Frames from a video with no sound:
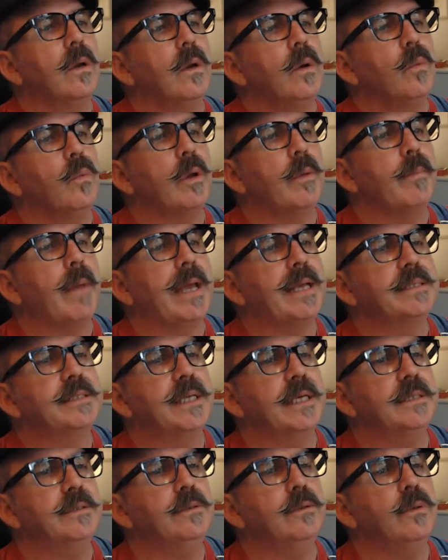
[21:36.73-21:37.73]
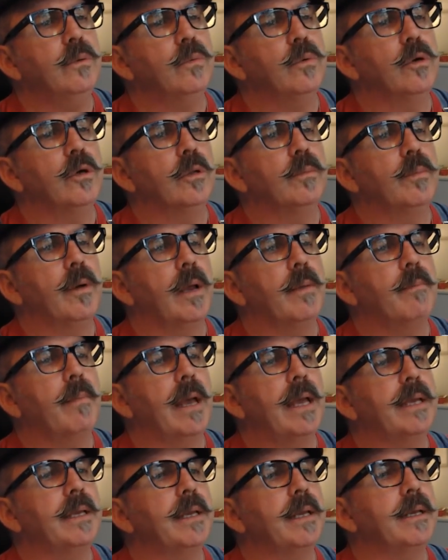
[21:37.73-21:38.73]
We make sense of the world by
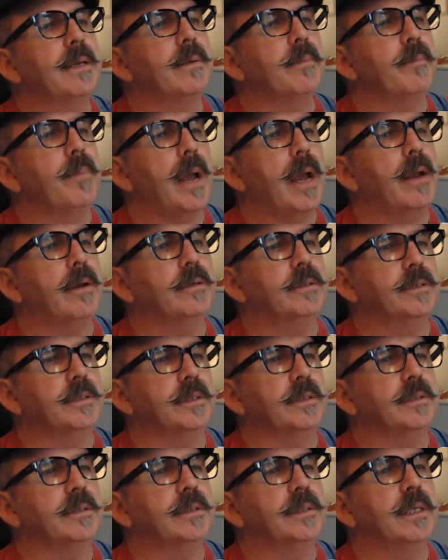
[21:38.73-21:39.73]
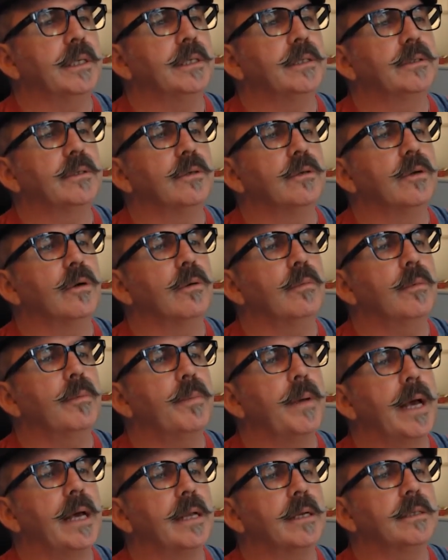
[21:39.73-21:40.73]
making comparisons. It is a normal
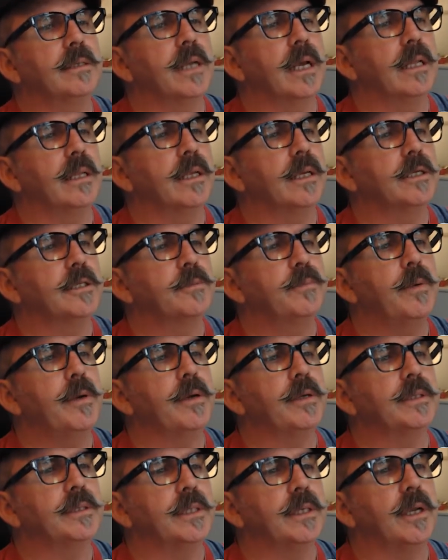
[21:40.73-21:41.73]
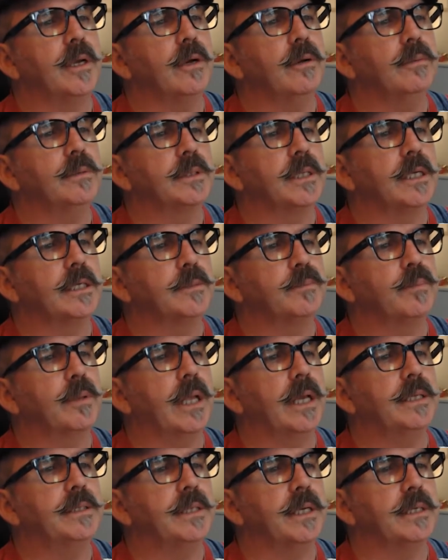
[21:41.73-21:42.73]
part of daily experience and helps us
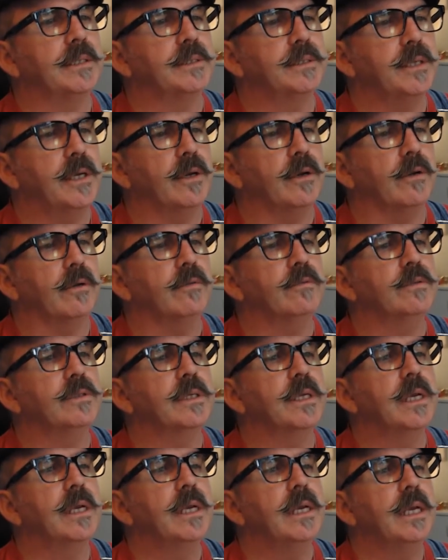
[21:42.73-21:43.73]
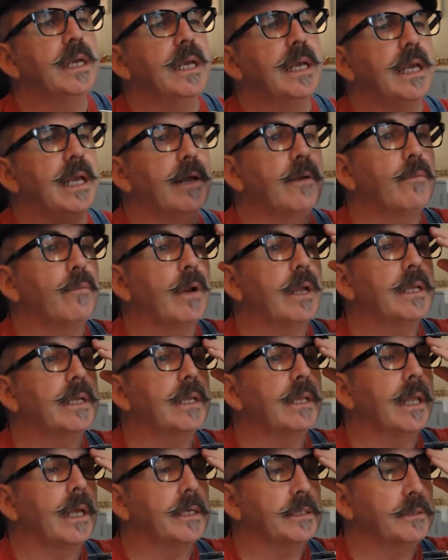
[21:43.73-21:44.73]
place ourselves in
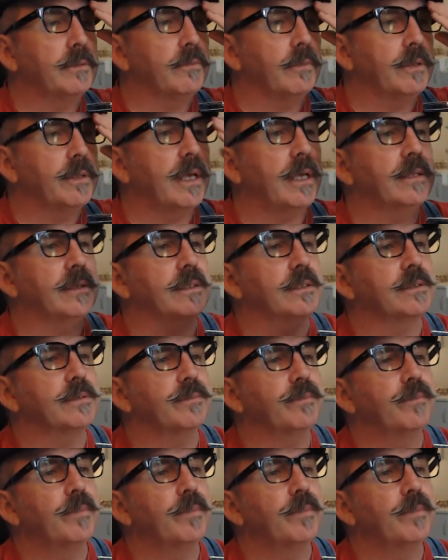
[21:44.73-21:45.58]
regulation with others.